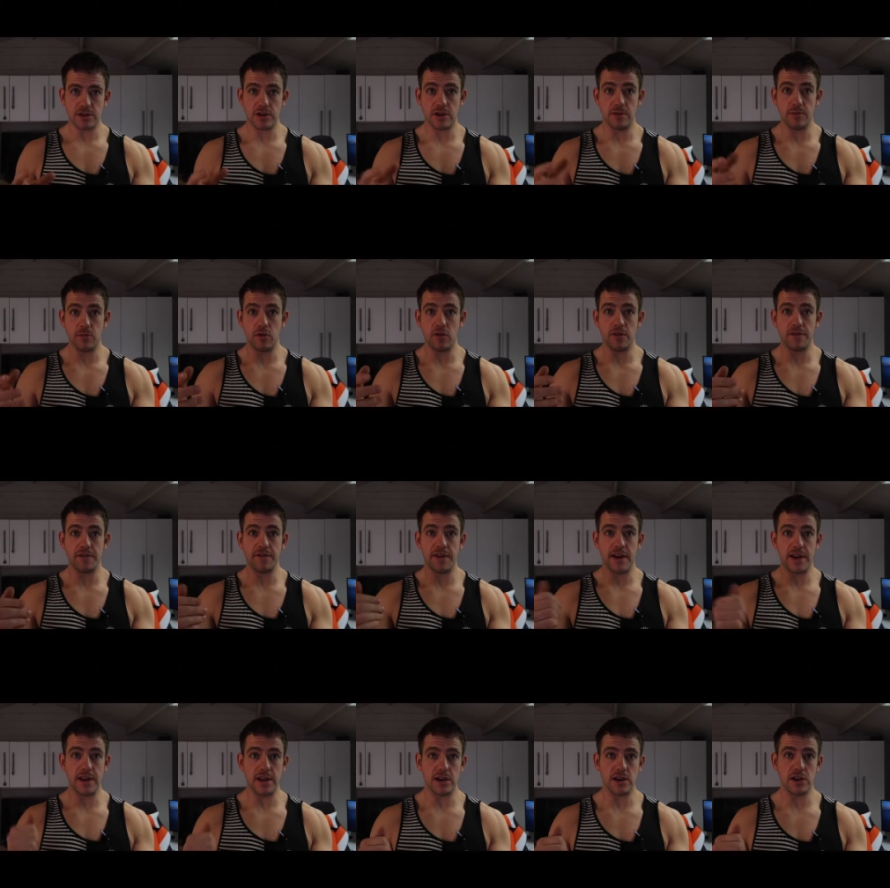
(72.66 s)
So the more
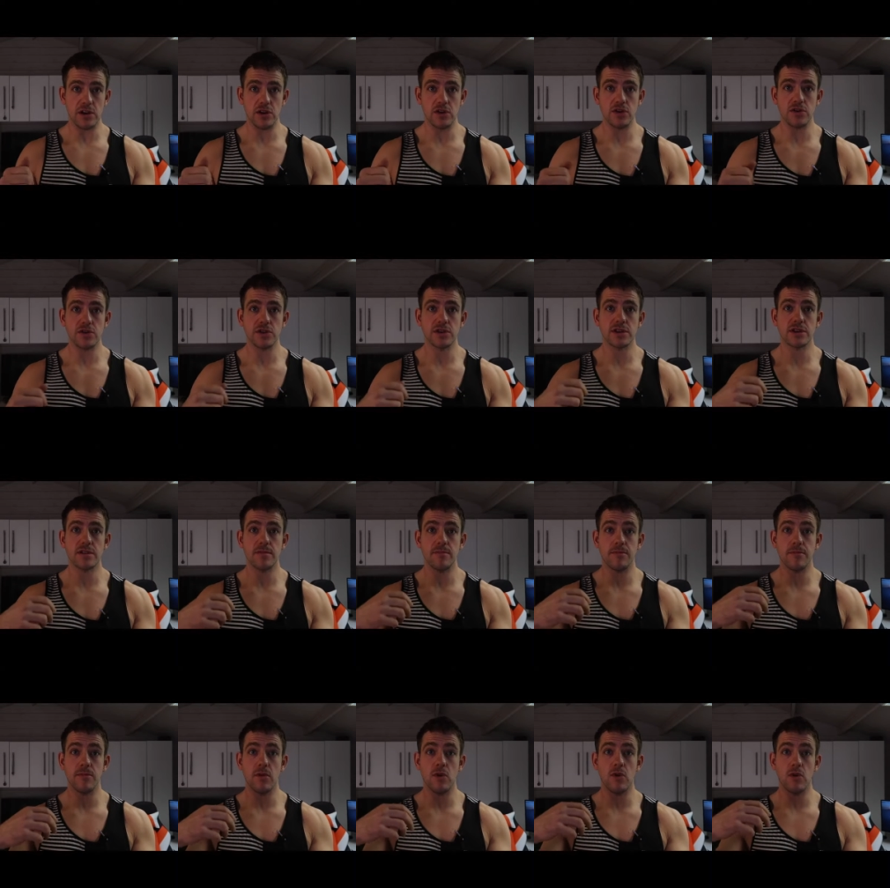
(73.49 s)
fat you lose, the
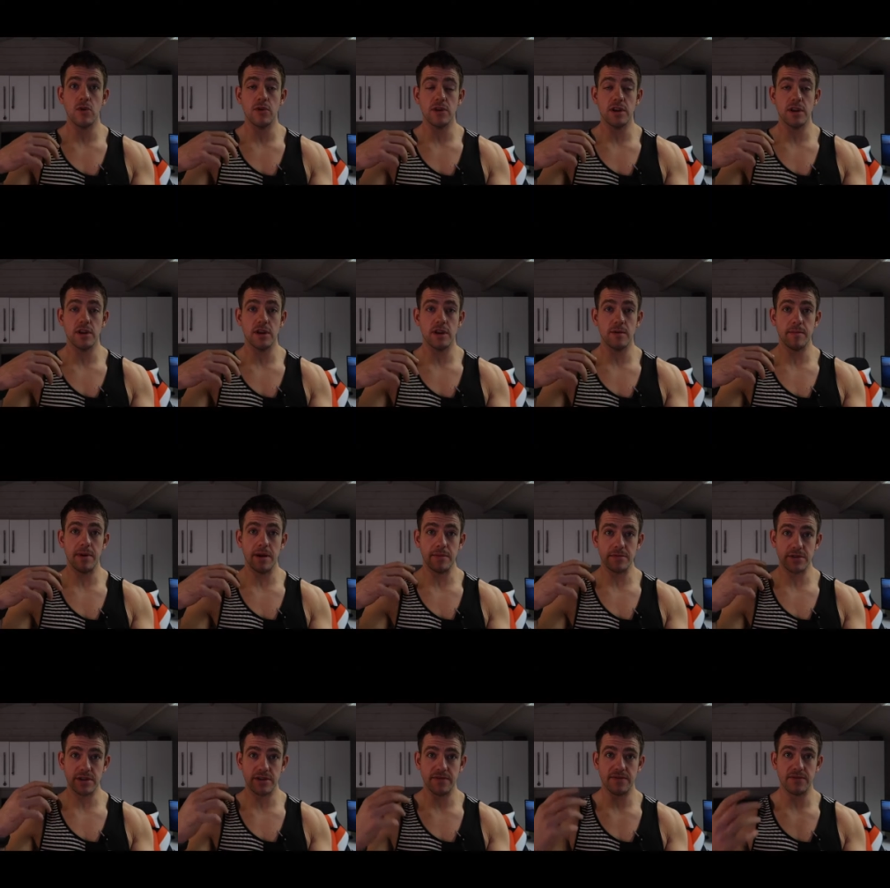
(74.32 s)
more you're going to be
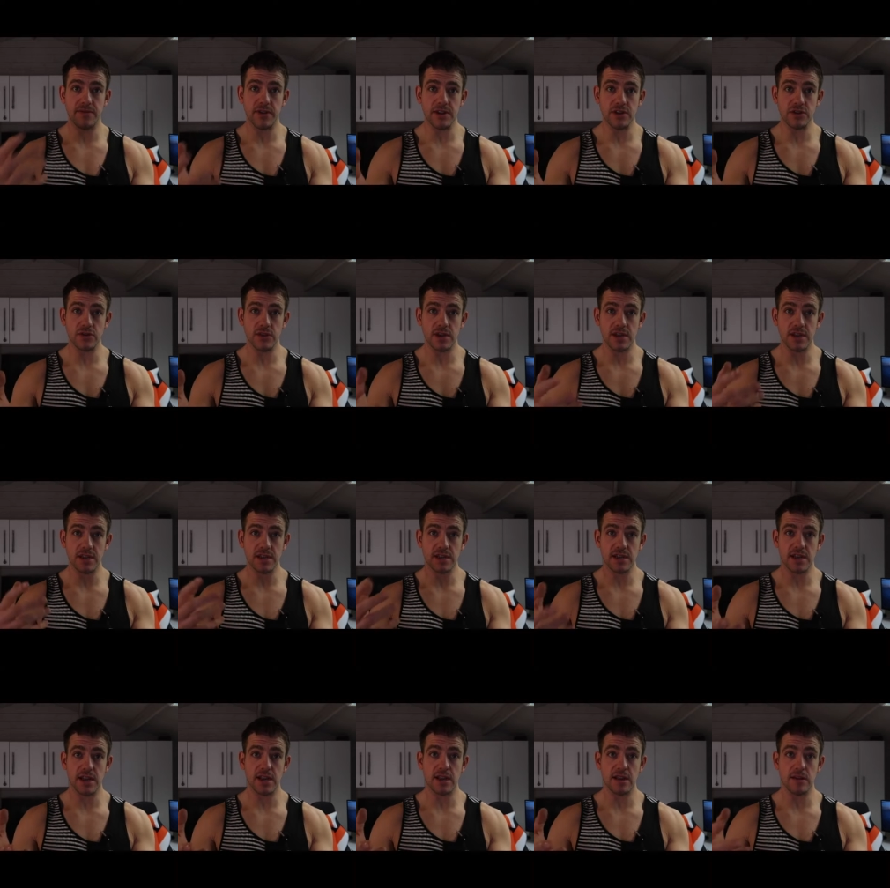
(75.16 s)
able to visually
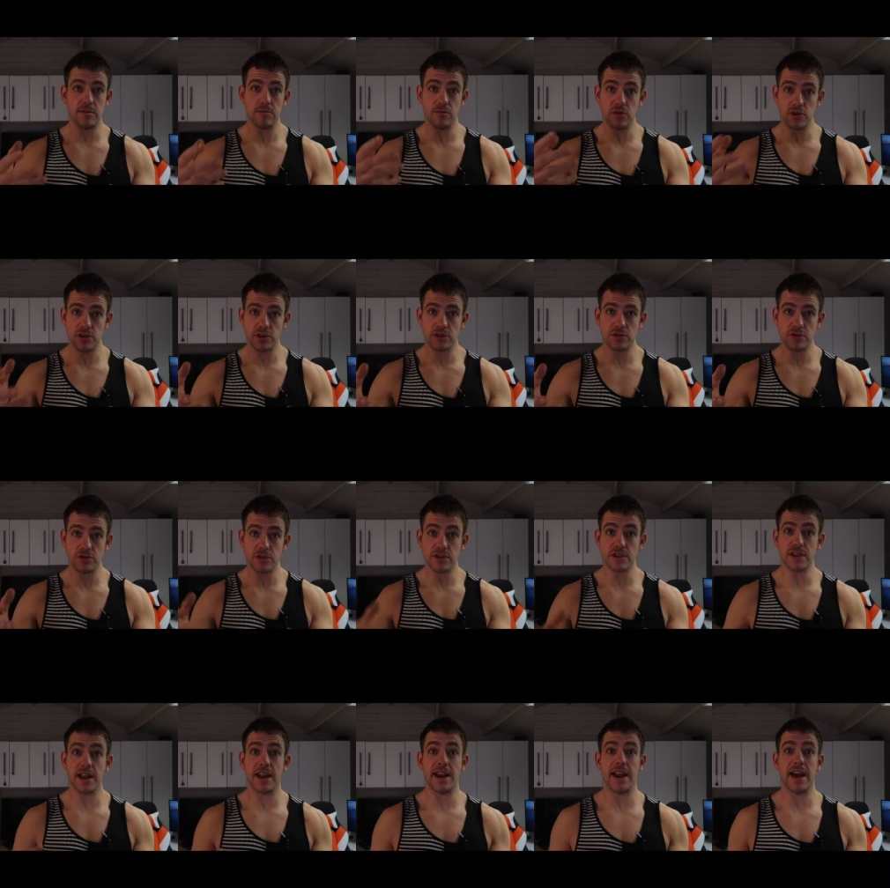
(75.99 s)
see your
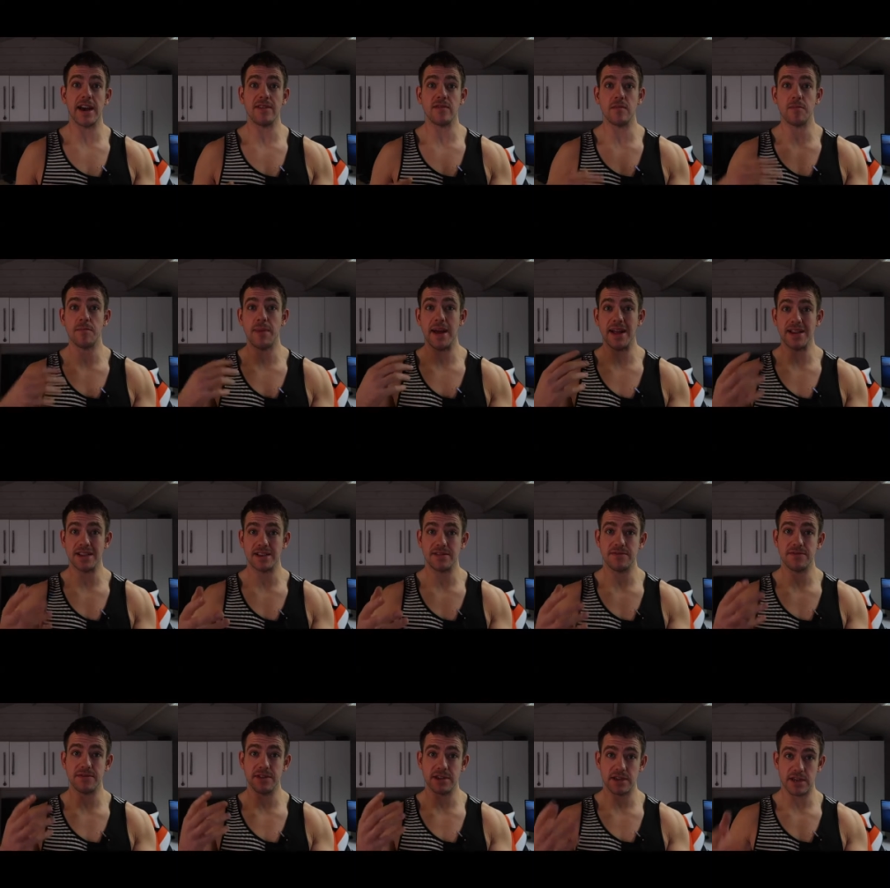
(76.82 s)
muscles and have a
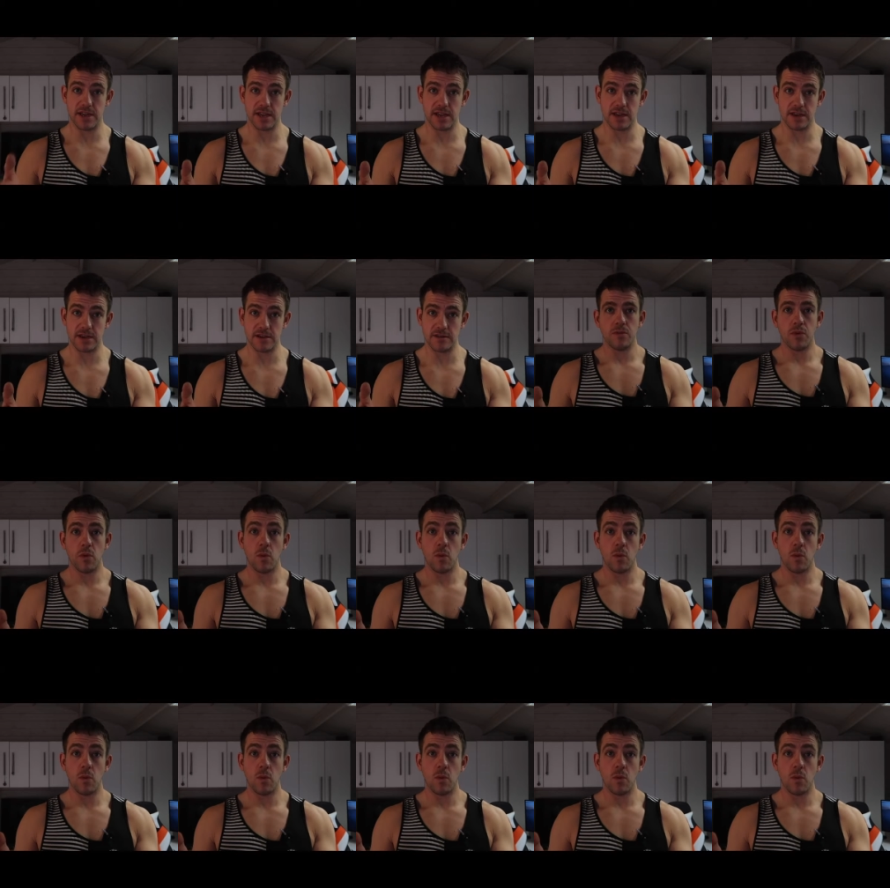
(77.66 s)
better physique.